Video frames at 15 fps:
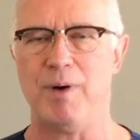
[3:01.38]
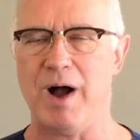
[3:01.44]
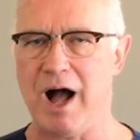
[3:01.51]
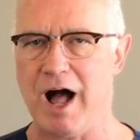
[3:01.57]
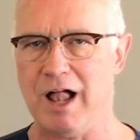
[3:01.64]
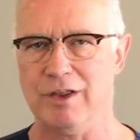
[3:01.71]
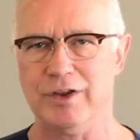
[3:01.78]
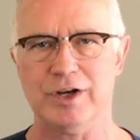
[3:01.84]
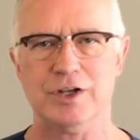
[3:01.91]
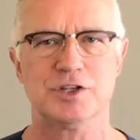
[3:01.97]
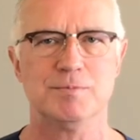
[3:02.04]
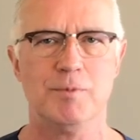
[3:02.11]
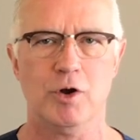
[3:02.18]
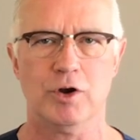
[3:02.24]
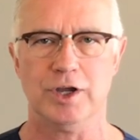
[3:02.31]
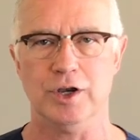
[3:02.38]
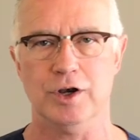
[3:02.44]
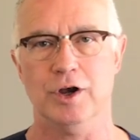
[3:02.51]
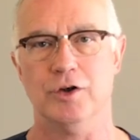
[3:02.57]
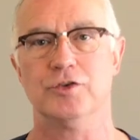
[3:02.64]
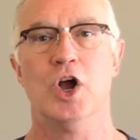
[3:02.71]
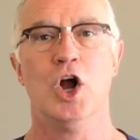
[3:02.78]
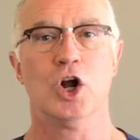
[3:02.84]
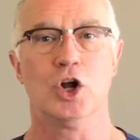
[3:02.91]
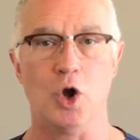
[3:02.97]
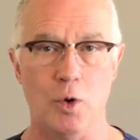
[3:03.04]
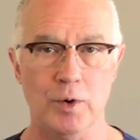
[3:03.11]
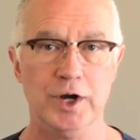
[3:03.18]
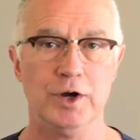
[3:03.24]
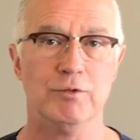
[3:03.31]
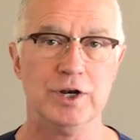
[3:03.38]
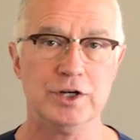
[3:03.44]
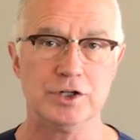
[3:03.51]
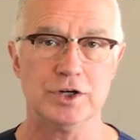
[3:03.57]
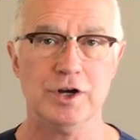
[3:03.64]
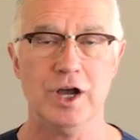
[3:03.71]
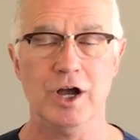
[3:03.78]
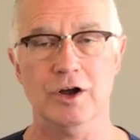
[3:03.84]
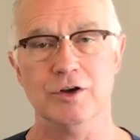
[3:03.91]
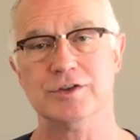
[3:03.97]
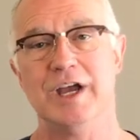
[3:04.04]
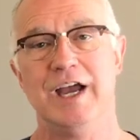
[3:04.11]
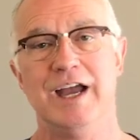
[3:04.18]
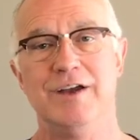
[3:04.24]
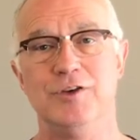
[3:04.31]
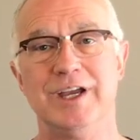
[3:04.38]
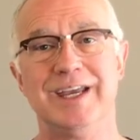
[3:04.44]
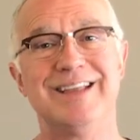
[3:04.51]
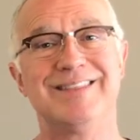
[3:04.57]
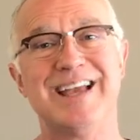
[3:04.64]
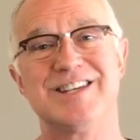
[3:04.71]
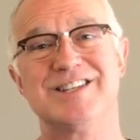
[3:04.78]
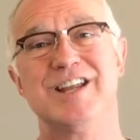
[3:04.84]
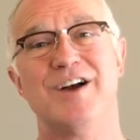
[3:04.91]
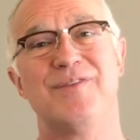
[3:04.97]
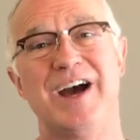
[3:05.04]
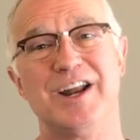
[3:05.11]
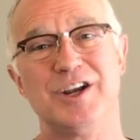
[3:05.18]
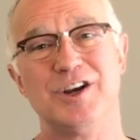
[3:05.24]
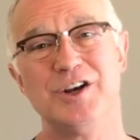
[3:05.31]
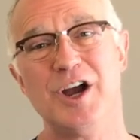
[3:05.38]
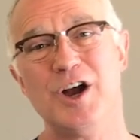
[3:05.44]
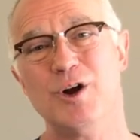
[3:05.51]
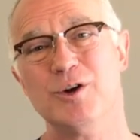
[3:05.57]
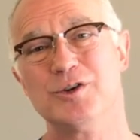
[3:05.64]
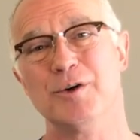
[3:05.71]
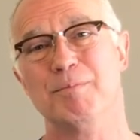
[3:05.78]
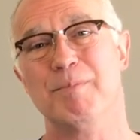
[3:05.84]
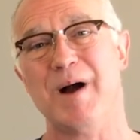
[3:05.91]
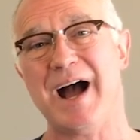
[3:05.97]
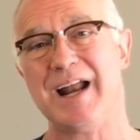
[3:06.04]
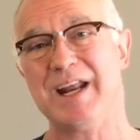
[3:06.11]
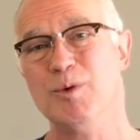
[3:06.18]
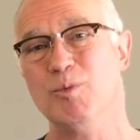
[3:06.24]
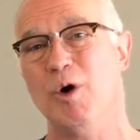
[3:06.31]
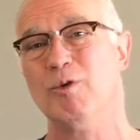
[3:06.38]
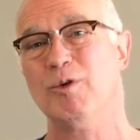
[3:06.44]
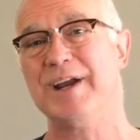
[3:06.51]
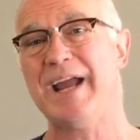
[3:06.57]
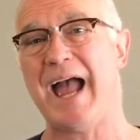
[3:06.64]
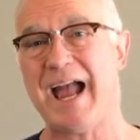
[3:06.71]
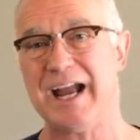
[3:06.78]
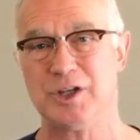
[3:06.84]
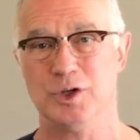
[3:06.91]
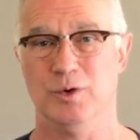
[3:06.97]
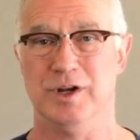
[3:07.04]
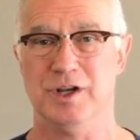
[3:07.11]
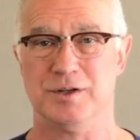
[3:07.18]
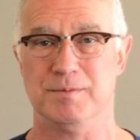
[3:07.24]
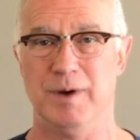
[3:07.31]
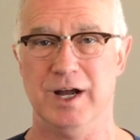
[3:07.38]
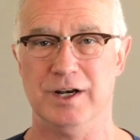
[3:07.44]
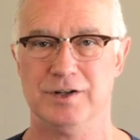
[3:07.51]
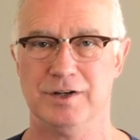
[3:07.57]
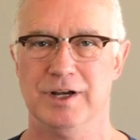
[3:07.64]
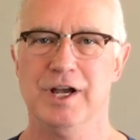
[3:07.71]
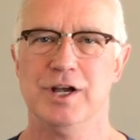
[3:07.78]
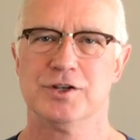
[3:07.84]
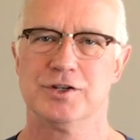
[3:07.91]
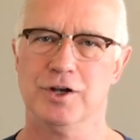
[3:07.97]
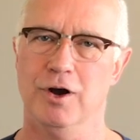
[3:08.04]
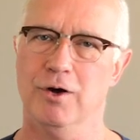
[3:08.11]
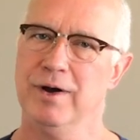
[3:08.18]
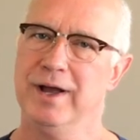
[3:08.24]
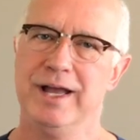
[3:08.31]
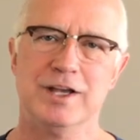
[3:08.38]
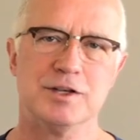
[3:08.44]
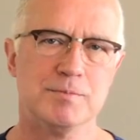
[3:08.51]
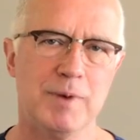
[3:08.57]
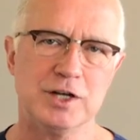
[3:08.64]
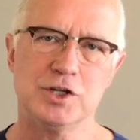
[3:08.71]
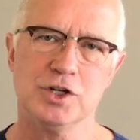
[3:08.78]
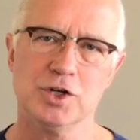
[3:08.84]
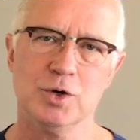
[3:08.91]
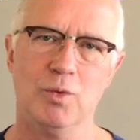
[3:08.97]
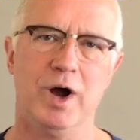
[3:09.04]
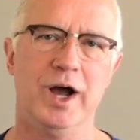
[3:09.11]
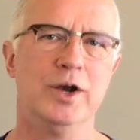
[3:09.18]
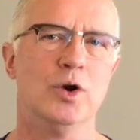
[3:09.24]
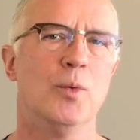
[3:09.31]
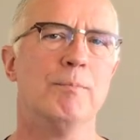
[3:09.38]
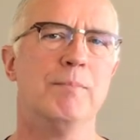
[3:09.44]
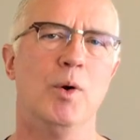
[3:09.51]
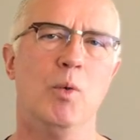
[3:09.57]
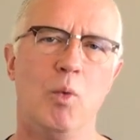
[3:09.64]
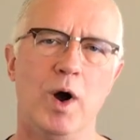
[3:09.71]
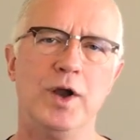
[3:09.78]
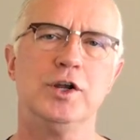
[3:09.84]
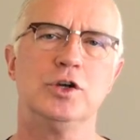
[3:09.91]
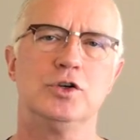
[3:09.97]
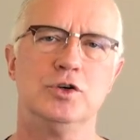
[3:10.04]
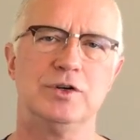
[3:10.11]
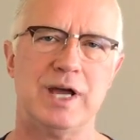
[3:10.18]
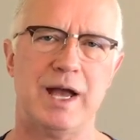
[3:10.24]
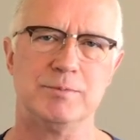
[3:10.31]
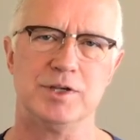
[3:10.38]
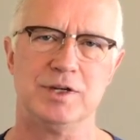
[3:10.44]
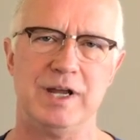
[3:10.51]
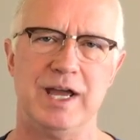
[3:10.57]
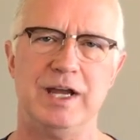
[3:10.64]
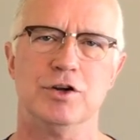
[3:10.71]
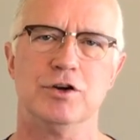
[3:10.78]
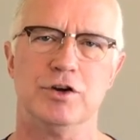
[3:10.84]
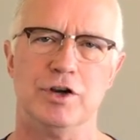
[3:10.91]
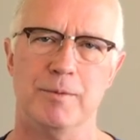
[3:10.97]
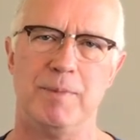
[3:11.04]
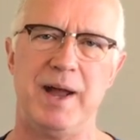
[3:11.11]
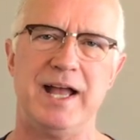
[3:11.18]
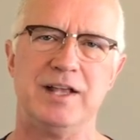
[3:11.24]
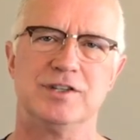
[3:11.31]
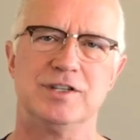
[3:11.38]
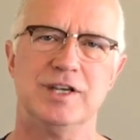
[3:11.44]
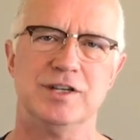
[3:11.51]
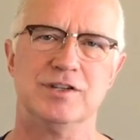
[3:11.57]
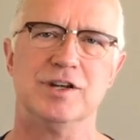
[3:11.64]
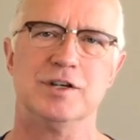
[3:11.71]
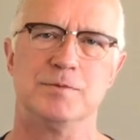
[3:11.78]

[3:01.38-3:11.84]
pollen and smoke in your nose, go in and rinse your nose. If you can get that stuff out of your nose, your body won't react to it as much. So as much as you want, but 1 to 2 times a day during your bad season is